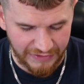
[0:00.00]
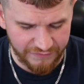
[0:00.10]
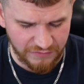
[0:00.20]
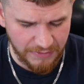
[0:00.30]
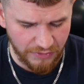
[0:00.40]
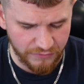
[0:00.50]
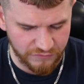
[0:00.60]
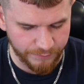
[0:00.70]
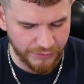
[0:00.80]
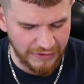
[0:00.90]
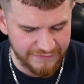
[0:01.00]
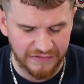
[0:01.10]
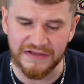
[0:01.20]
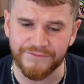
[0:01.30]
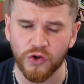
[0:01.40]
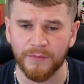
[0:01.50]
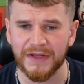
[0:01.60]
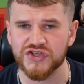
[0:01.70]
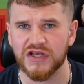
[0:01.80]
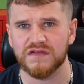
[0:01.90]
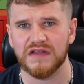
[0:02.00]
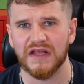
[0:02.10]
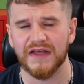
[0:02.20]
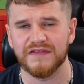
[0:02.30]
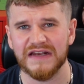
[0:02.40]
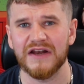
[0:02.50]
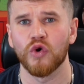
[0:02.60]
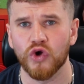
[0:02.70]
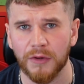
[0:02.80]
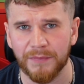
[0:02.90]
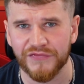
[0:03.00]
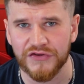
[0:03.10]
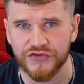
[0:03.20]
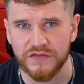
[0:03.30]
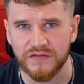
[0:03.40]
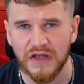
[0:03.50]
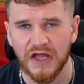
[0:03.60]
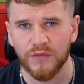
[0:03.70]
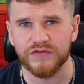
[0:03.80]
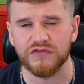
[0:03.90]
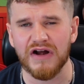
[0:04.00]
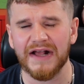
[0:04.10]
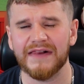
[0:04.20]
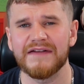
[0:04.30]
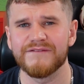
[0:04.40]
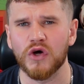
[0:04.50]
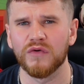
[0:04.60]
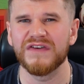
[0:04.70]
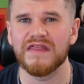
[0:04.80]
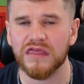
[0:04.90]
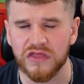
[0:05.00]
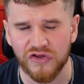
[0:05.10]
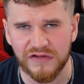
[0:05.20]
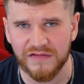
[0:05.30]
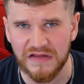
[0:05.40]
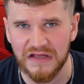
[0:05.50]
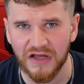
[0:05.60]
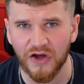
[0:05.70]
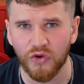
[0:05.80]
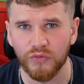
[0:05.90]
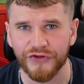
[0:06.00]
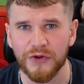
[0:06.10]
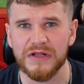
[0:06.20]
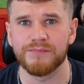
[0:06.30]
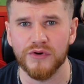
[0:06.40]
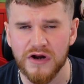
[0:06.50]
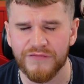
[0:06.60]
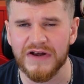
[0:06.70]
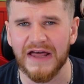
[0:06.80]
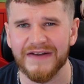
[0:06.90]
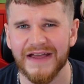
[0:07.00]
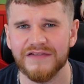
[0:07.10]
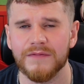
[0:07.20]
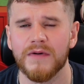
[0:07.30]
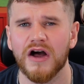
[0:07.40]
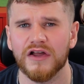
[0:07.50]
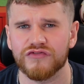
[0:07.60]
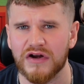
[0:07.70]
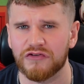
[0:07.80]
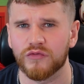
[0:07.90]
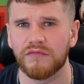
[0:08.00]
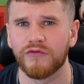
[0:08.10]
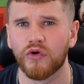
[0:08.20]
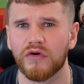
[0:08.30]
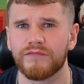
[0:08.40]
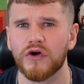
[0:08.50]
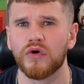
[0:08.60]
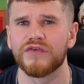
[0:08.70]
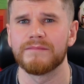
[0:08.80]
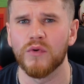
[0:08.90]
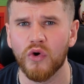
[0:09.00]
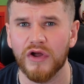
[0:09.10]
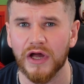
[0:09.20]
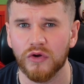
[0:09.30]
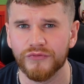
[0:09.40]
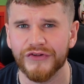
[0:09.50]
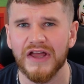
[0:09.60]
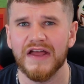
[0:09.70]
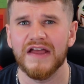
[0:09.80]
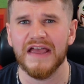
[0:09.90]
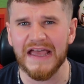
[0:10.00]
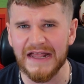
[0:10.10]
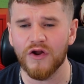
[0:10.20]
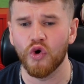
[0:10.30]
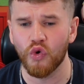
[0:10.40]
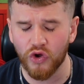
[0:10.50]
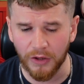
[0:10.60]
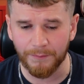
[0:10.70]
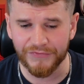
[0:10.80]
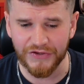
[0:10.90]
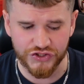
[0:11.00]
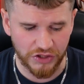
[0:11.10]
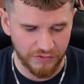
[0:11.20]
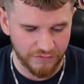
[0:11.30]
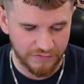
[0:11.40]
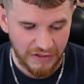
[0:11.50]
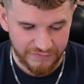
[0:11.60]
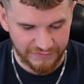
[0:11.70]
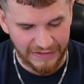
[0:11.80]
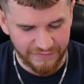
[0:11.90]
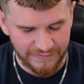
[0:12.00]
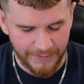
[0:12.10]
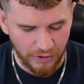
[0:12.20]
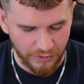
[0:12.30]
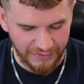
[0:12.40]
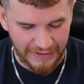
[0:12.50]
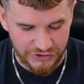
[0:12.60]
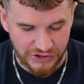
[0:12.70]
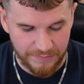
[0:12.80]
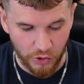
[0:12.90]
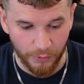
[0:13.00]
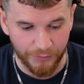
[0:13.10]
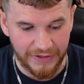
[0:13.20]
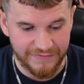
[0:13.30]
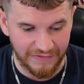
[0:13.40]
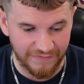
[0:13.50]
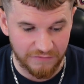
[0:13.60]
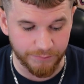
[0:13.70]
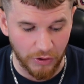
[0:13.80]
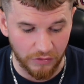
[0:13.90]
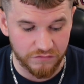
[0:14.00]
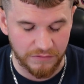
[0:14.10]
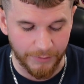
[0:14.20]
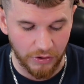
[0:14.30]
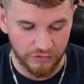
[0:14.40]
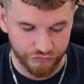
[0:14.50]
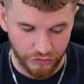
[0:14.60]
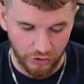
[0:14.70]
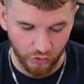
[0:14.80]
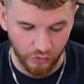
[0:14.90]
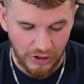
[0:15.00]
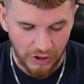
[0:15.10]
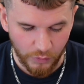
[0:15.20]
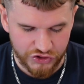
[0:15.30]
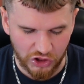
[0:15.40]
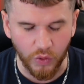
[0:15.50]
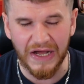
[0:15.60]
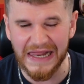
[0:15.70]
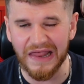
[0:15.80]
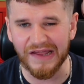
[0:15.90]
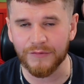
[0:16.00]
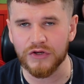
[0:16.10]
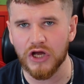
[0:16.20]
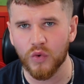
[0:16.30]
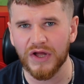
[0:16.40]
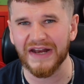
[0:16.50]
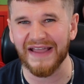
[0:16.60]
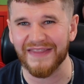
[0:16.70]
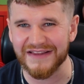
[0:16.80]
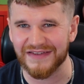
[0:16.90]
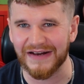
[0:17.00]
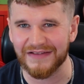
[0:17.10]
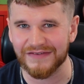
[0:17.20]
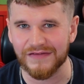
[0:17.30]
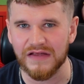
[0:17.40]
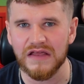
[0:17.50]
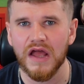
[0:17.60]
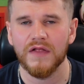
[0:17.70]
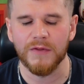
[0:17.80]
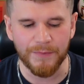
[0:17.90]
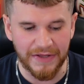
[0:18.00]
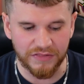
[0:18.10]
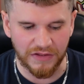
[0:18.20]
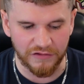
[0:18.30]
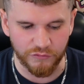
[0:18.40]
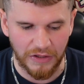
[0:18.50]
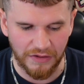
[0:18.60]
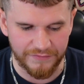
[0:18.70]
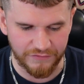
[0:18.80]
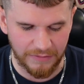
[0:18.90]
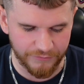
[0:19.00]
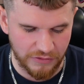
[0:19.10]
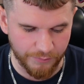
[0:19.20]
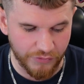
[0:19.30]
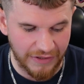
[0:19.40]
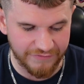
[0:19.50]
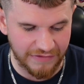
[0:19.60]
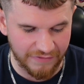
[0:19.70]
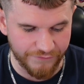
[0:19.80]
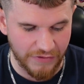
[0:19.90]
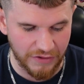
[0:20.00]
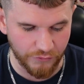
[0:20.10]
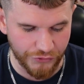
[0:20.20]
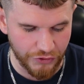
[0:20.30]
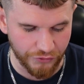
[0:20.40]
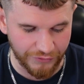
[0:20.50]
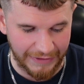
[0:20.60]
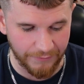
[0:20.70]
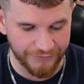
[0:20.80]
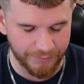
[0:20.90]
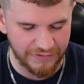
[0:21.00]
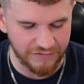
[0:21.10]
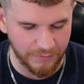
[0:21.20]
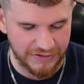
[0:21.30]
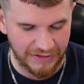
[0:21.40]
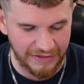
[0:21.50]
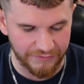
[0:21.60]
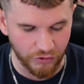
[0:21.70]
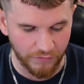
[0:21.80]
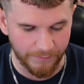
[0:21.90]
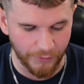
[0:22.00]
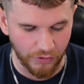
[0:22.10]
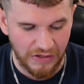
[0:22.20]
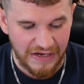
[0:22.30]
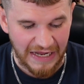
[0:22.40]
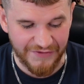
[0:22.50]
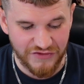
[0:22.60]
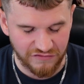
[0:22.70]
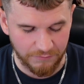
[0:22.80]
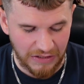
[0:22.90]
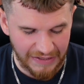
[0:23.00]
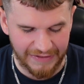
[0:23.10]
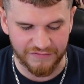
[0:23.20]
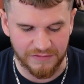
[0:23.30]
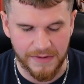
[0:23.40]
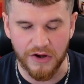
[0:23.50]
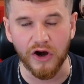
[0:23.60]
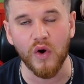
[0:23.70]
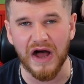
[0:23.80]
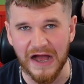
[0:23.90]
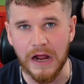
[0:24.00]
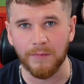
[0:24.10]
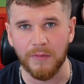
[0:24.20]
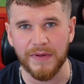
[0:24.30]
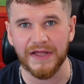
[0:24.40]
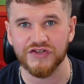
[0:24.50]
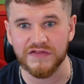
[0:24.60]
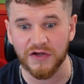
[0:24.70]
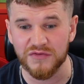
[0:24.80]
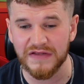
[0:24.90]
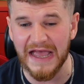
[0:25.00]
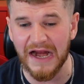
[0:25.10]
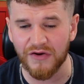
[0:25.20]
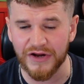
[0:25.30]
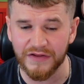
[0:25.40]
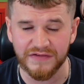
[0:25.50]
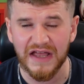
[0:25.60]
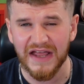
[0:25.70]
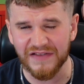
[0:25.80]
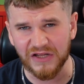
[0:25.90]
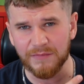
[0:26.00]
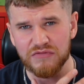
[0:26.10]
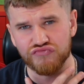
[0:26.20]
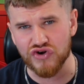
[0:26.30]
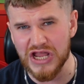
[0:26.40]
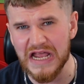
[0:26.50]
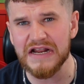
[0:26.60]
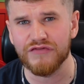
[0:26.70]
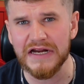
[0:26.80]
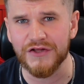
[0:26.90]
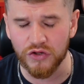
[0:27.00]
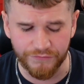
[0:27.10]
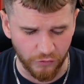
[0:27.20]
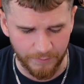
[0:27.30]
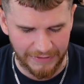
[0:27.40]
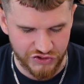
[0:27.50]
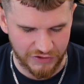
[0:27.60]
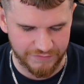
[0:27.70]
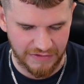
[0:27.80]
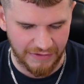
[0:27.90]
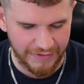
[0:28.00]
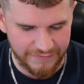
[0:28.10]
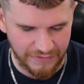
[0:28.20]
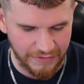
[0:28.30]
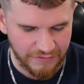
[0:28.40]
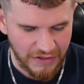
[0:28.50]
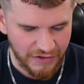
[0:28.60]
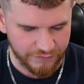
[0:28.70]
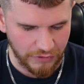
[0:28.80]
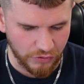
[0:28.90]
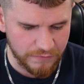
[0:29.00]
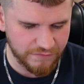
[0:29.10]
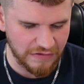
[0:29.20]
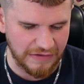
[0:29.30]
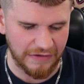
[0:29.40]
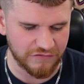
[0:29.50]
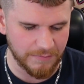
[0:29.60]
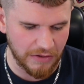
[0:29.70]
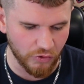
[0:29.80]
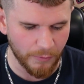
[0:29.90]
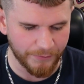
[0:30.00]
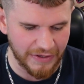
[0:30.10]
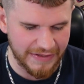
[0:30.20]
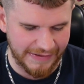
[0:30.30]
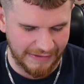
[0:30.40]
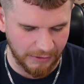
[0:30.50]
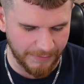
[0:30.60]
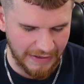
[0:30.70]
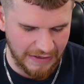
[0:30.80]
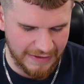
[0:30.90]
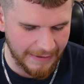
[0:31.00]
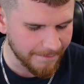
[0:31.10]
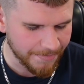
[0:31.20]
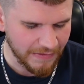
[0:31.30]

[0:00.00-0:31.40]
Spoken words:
Casemiro, surprisingly for Manchester United in all competitions, was directly involved in 13 goals. Only Bruno Fernandes and Marcus Rashford involved in more goals in all competitions. So Casemiro could actually be operating in this box-to-box role, which I quite like. We know we're going to get the tenacity. The big thing as well in terms of the pressing in the final third or counter-pressing when United have got the ball, having someone like Casemiro high up the pitch in those areas is going to be really good for Manchester United. So it could see Casemiro operating a little bit higher.